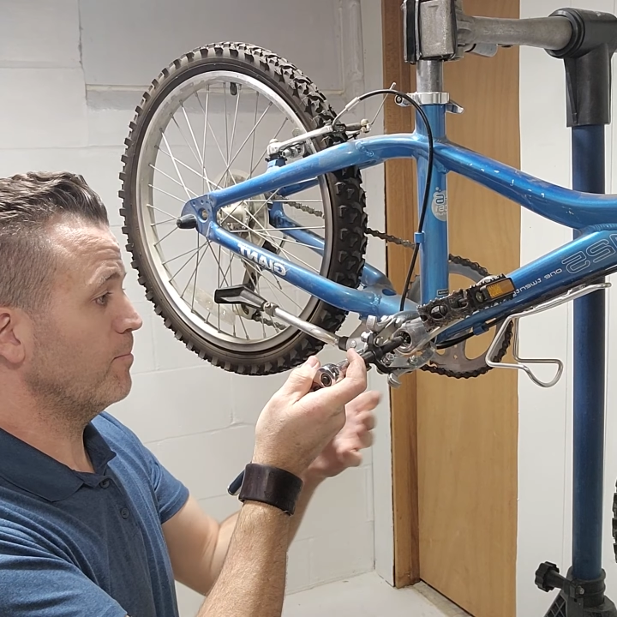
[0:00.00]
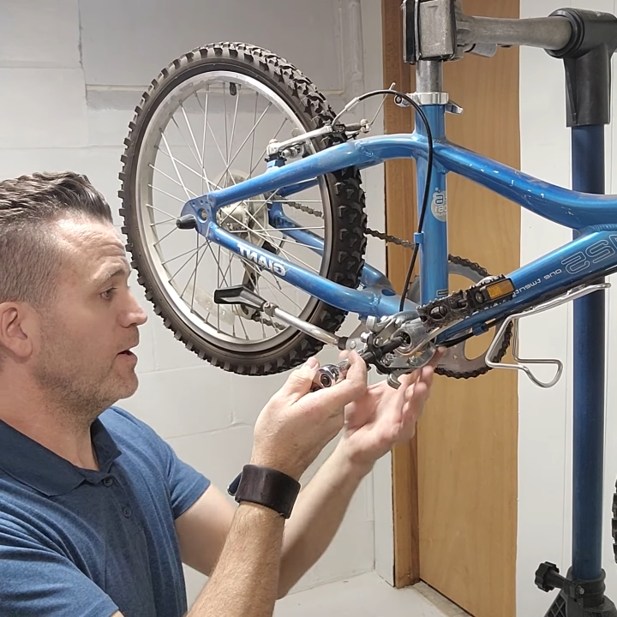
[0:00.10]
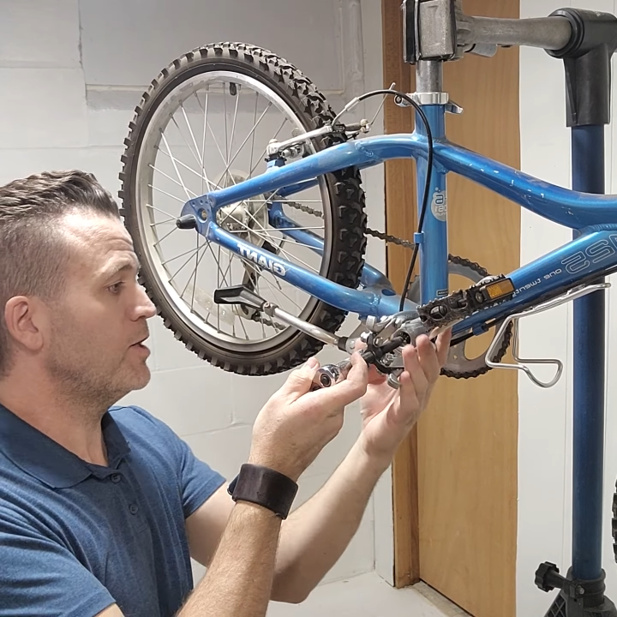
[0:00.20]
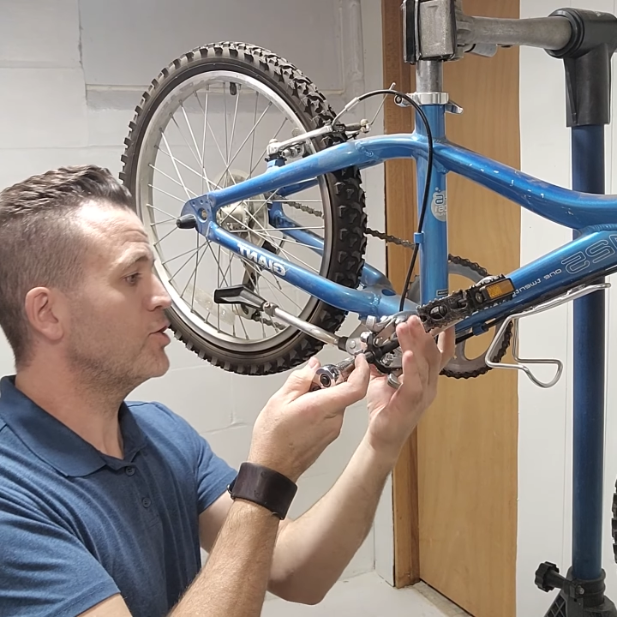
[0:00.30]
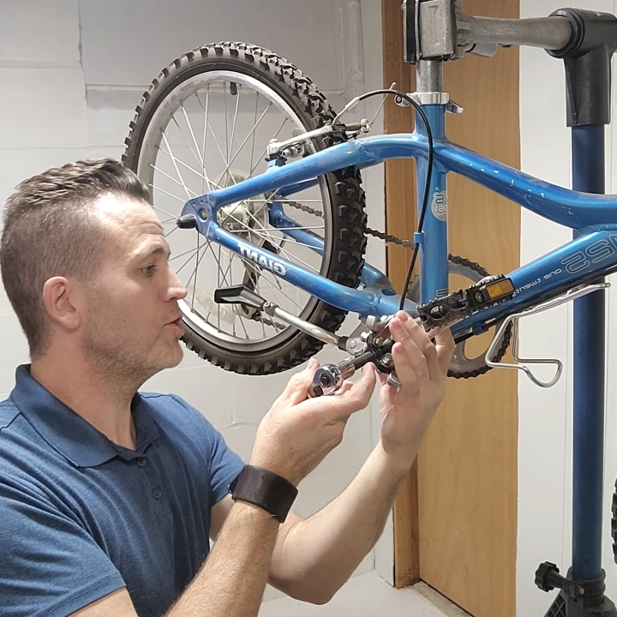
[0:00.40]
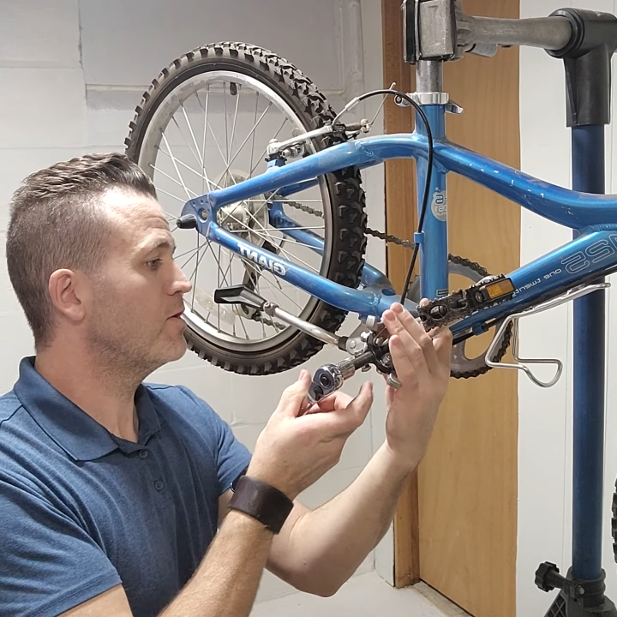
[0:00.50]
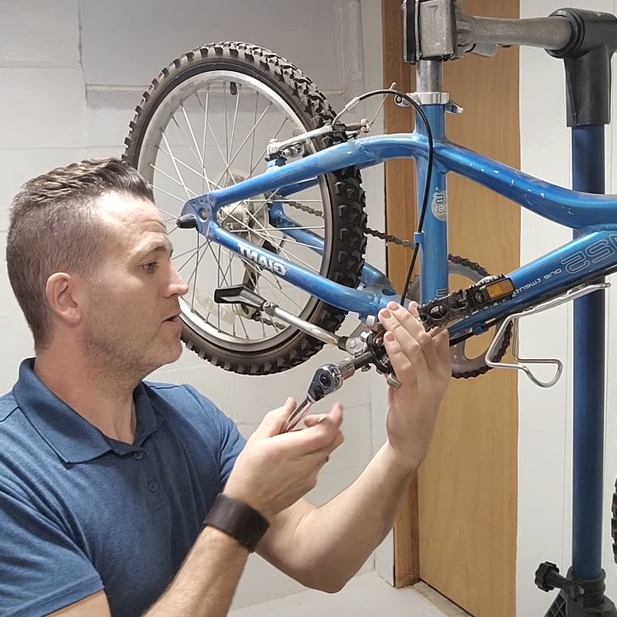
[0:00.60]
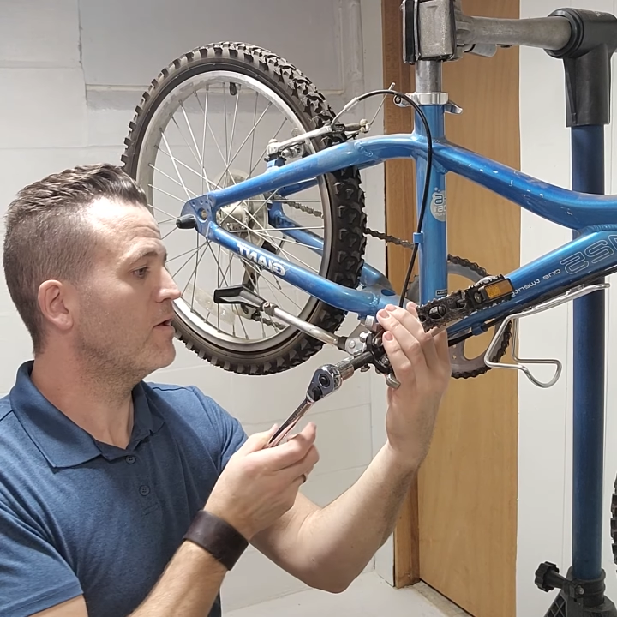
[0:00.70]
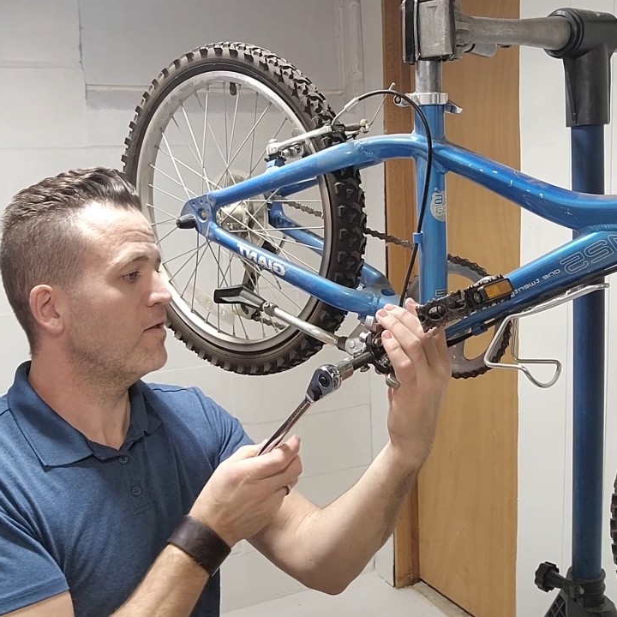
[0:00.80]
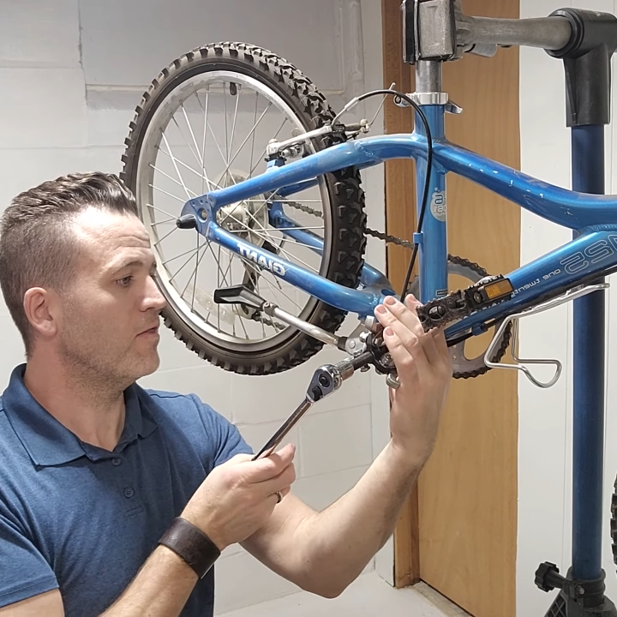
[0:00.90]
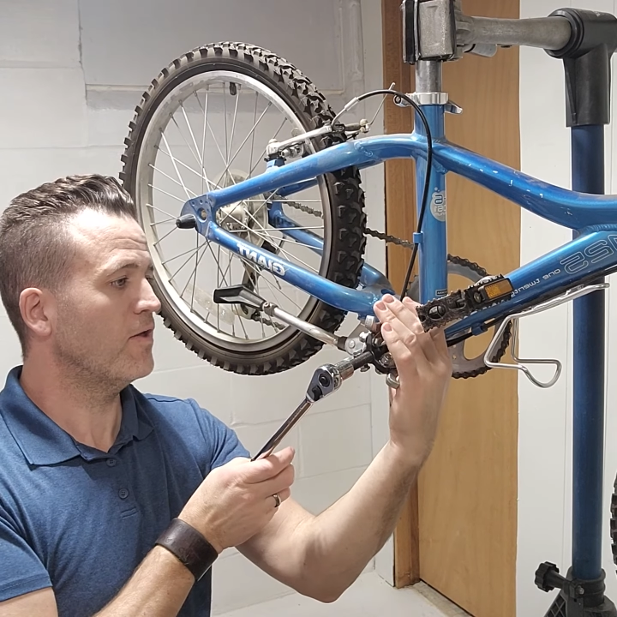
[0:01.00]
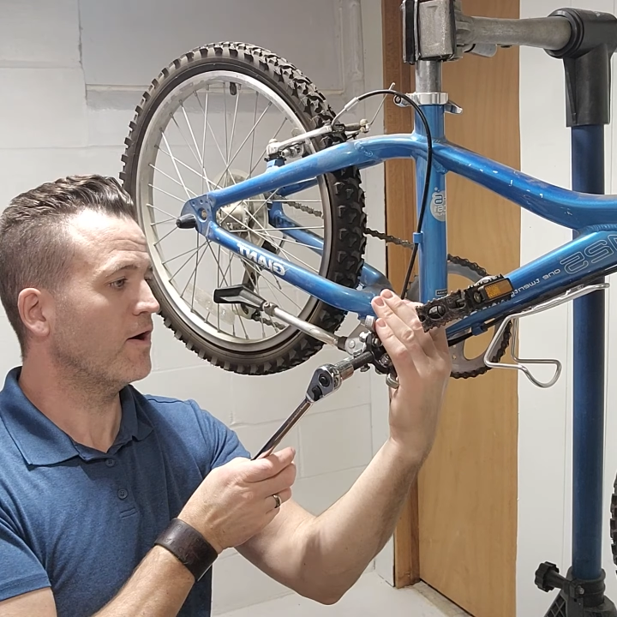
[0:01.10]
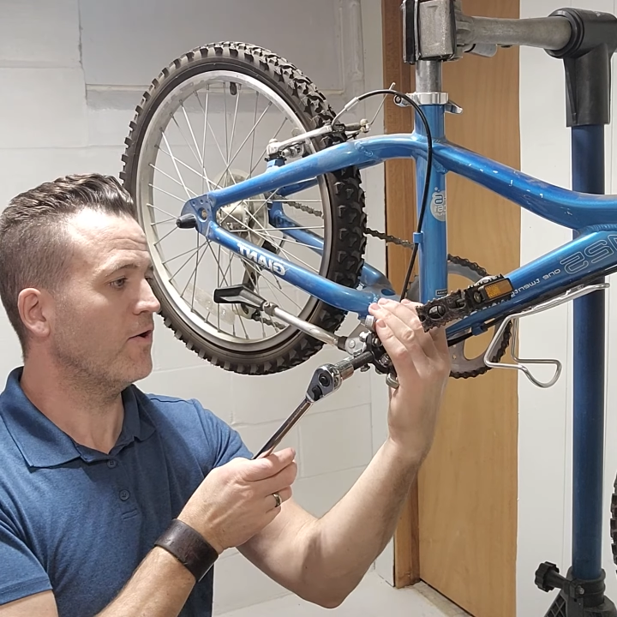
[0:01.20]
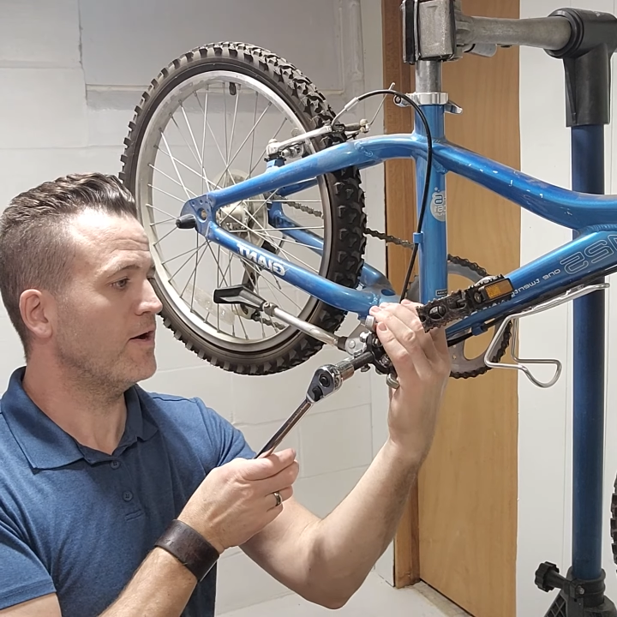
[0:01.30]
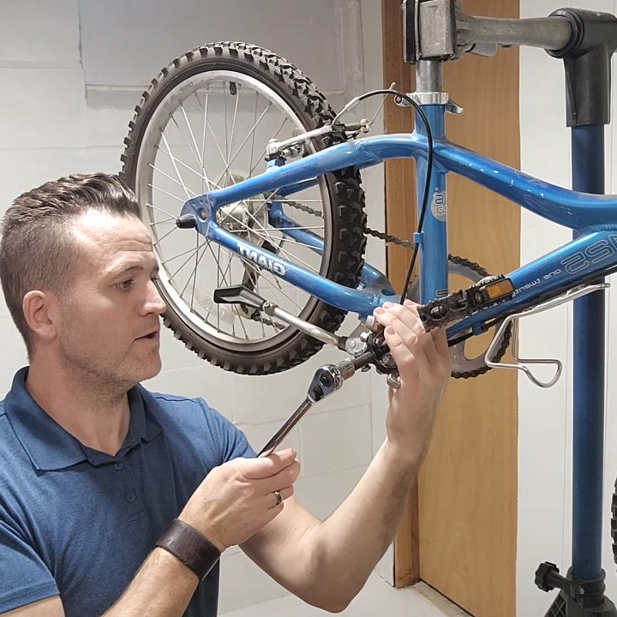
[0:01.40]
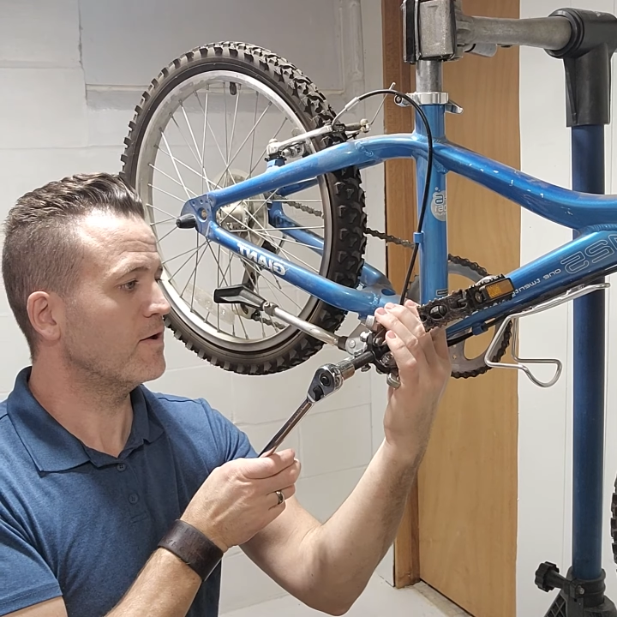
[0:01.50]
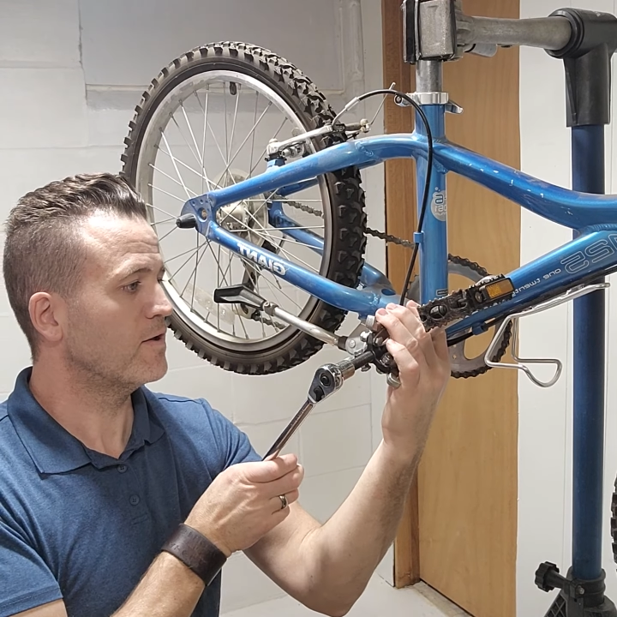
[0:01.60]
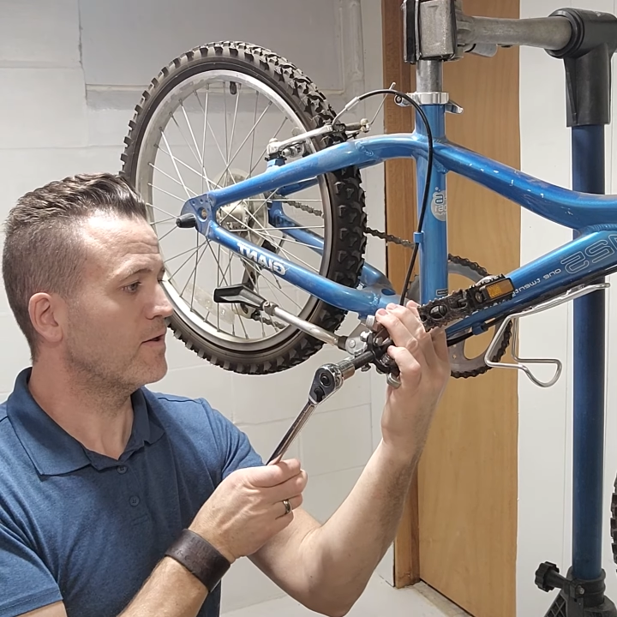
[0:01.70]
pinch, then great.